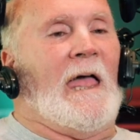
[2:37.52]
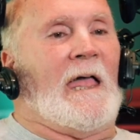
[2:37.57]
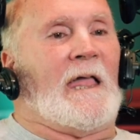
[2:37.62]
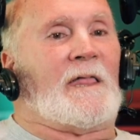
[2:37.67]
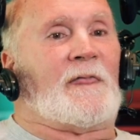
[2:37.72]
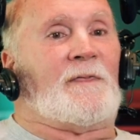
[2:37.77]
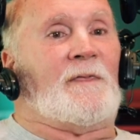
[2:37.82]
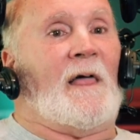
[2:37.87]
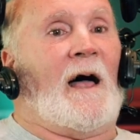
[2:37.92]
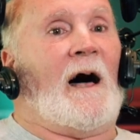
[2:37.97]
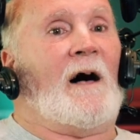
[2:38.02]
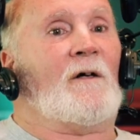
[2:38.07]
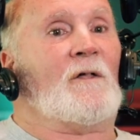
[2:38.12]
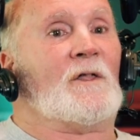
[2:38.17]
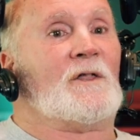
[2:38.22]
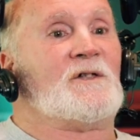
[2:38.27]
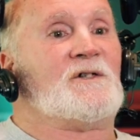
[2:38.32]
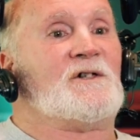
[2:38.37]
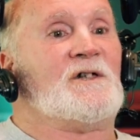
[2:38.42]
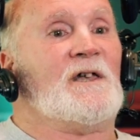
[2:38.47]

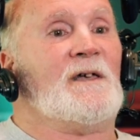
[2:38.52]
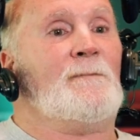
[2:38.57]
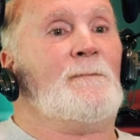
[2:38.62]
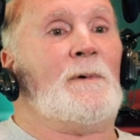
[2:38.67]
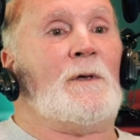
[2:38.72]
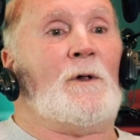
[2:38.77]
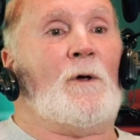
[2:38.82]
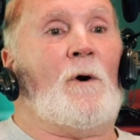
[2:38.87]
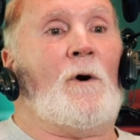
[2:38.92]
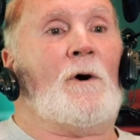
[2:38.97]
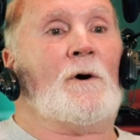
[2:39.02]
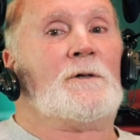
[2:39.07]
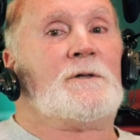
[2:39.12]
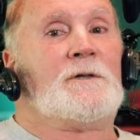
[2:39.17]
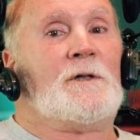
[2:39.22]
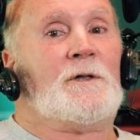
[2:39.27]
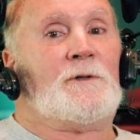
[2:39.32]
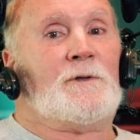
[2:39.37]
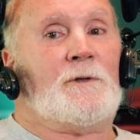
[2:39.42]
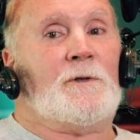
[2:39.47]
Acknowledge Him in all
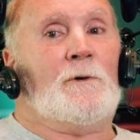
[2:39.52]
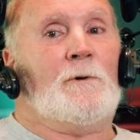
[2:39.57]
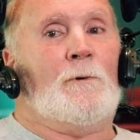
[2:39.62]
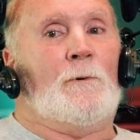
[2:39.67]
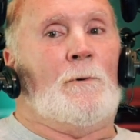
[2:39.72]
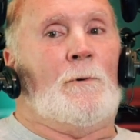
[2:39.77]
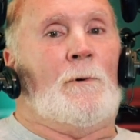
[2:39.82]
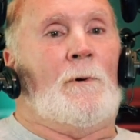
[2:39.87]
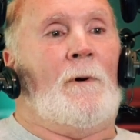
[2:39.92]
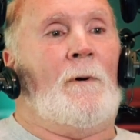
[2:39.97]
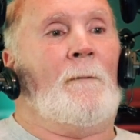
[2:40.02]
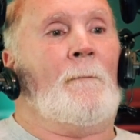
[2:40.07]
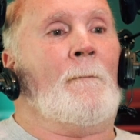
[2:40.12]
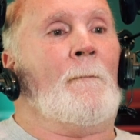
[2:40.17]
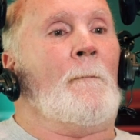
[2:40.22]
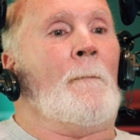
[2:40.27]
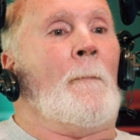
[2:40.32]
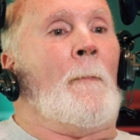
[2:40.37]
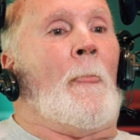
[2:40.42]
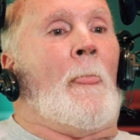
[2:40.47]
you do.
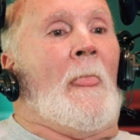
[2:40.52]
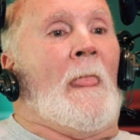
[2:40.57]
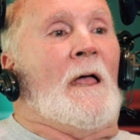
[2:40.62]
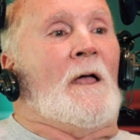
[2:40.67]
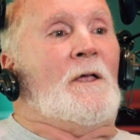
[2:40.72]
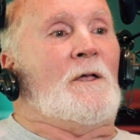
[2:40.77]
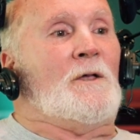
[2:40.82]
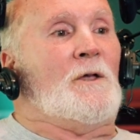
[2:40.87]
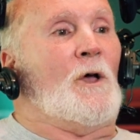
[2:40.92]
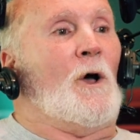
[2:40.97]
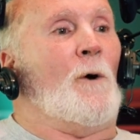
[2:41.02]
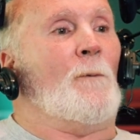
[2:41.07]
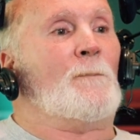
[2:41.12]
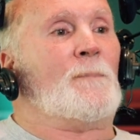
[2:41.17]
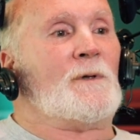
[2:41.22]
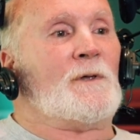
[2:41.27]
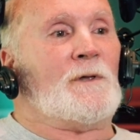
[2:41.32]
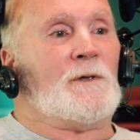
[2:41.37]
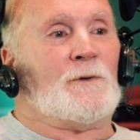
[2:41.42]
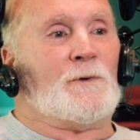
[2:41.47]
You
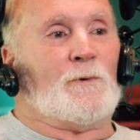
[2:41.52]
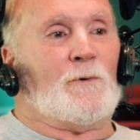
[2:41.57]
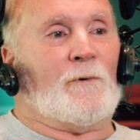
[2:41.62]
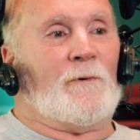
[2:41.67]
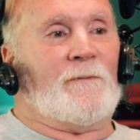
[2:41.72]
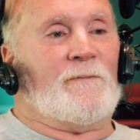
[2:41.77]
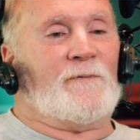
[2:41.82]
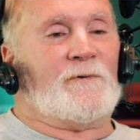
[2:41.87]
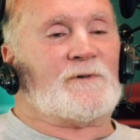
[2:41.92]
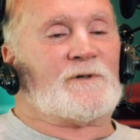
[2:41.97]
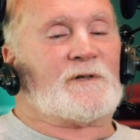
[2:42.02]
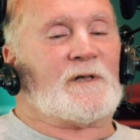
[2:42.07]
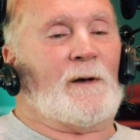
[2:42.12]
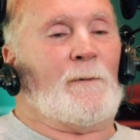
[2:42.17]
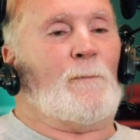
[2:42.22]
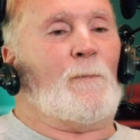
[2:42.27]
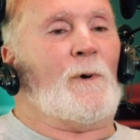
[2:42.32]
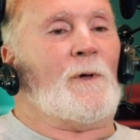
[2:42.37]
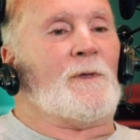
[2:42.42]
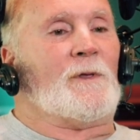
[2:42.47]
open the door for
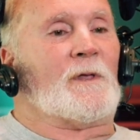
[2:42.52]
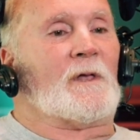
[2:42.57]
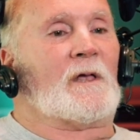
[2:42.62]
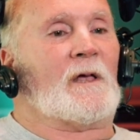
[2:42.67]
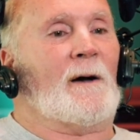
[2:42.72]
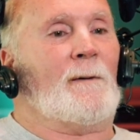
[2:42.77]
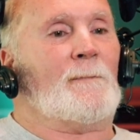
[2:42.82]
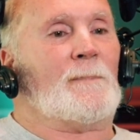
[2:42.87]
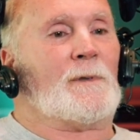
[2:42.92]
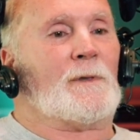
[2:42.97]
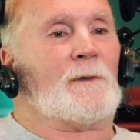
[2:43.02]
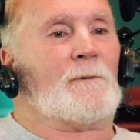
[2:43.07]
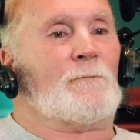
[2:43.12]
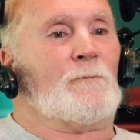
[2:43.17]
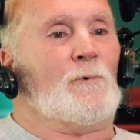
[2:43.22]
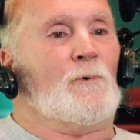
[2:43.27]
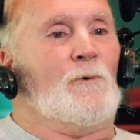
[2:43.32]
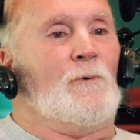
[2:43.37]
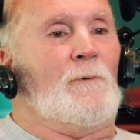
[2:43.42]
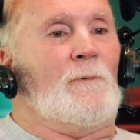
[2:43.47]
someone to come in the
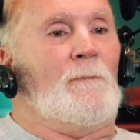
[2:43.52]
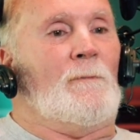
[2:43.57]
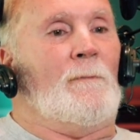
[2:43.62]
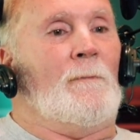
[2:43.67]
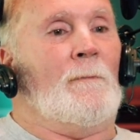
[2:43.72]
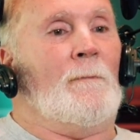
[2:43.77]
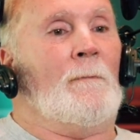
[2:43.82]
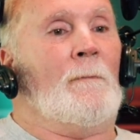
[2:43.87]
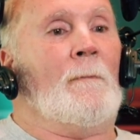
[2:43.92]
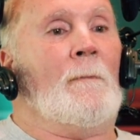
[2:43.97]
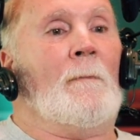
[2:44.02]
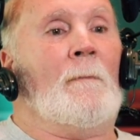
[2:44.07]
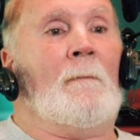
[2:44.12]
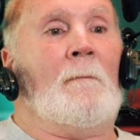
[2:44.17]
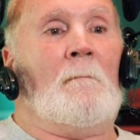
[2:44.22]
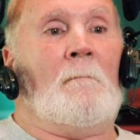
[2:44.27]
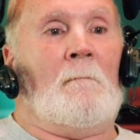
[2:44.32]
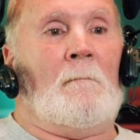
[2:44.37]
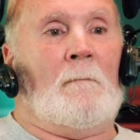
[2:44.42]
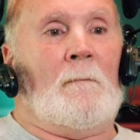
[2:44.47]
room.
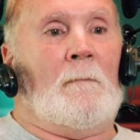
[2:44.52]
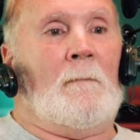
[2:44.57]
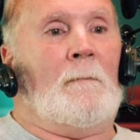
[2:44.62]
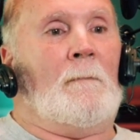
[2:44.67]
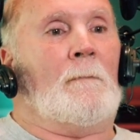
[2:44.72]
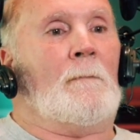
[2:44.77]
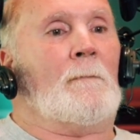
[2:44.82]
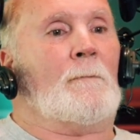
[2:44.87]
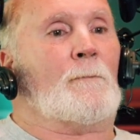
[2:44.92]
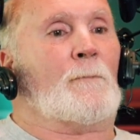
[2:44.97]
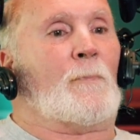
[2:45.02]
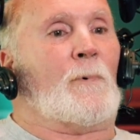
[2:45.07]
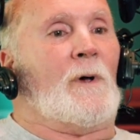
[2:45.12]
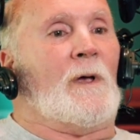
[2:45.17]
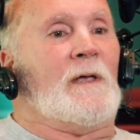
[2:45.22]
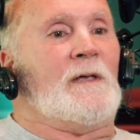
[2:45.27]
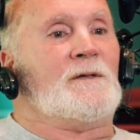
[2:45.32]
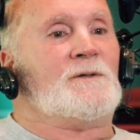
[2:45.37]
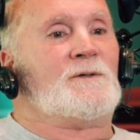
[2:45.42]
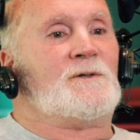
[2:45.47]

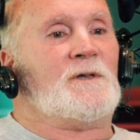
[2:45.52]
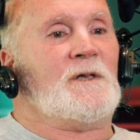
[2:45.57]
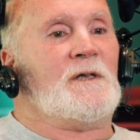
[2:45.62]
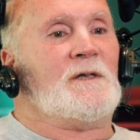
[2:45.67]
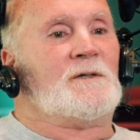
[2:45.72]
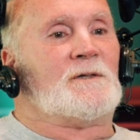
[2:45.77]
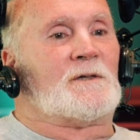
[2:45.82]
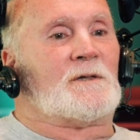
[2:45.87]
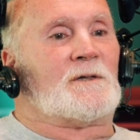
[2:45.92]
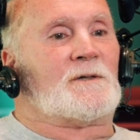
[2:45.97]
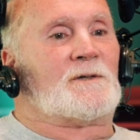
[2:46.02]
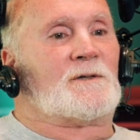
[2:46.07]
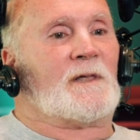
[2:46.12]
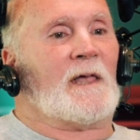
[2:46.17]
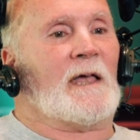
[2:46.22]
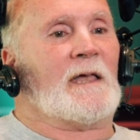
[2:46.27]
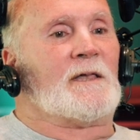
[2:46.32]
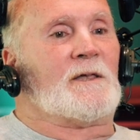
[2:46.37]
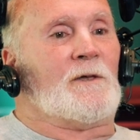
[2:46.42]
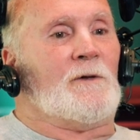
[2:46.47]
Praise Jesus.
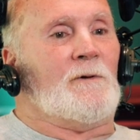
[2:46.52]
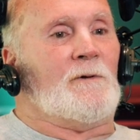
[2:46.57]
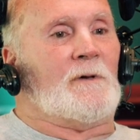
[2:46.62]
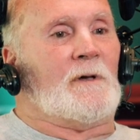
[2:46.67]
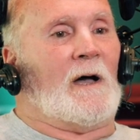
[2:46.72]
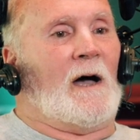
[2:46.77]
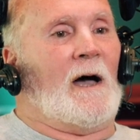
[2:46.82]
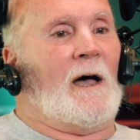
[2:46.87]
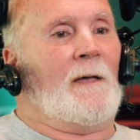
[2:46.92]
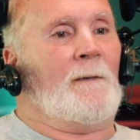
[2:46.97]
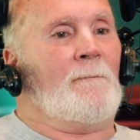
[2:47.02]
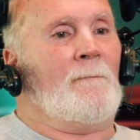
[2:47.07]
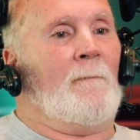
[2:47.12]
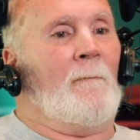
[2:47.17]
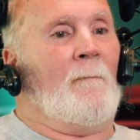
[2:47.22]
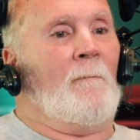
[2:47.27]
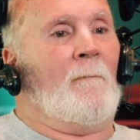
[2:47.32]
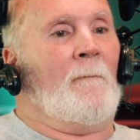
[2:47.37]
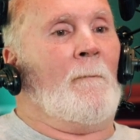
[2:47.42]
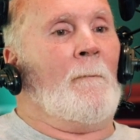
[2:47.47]
Thank you, God.
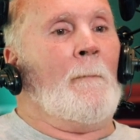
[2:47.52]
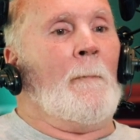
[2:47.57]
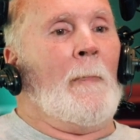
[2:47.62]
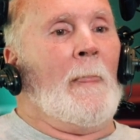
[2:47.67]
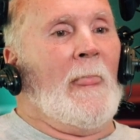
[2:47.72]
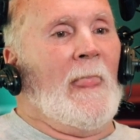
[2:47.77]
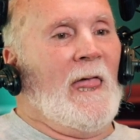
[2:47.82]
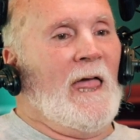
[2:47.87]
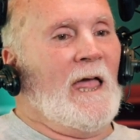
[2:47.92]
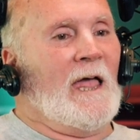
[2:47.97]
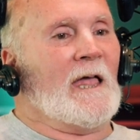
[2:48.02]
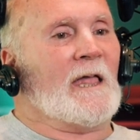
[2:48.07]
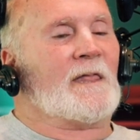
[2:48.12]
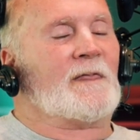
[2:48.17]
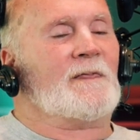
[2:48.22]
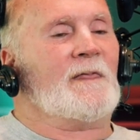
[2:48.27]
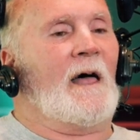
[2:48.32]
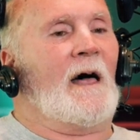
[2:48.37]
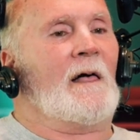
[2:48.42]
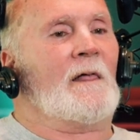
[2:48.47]

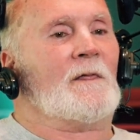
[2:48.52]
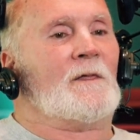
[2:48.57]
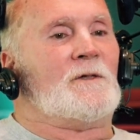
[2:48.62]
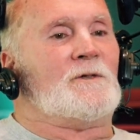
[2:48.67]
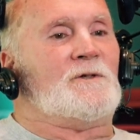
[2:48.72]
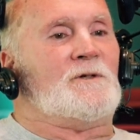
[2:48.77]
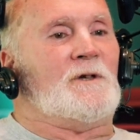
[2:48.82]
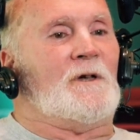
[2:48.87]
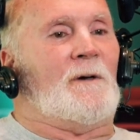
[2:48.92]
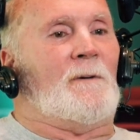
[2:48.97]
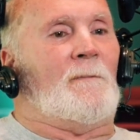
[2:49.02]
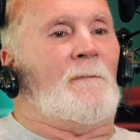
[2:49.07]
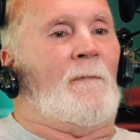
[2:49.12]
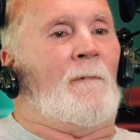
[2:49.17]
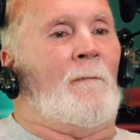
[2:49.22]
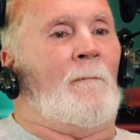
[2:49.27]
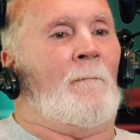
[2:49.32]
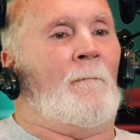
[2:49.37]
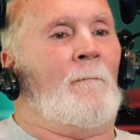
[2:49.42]
Acknowledge Him.